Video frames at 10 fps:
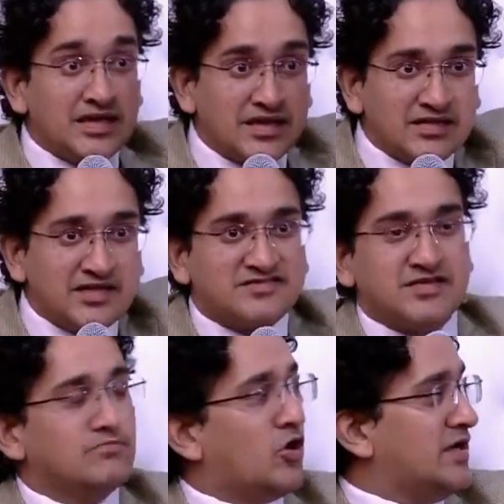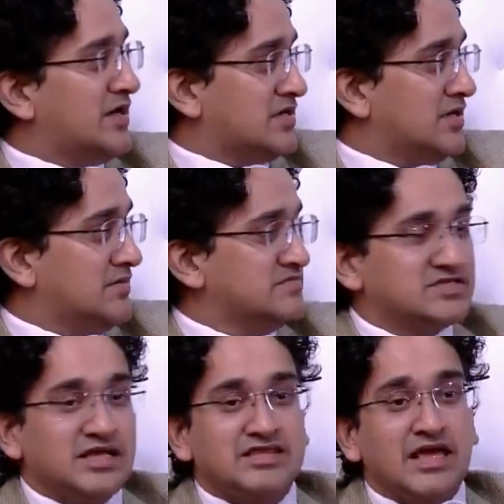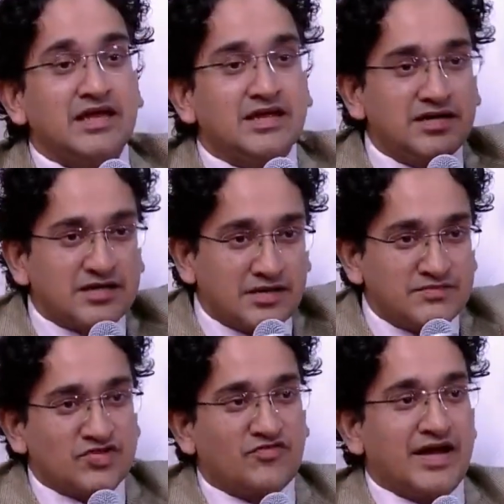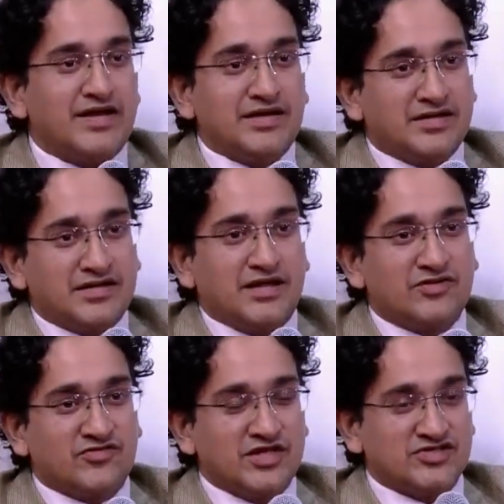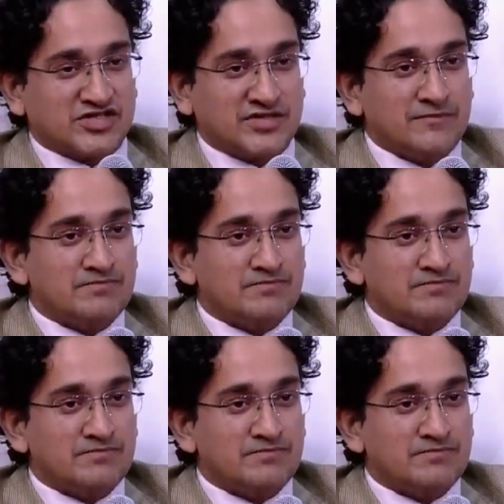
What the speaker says: in these symbolic terms. They think in terms of identity and religion.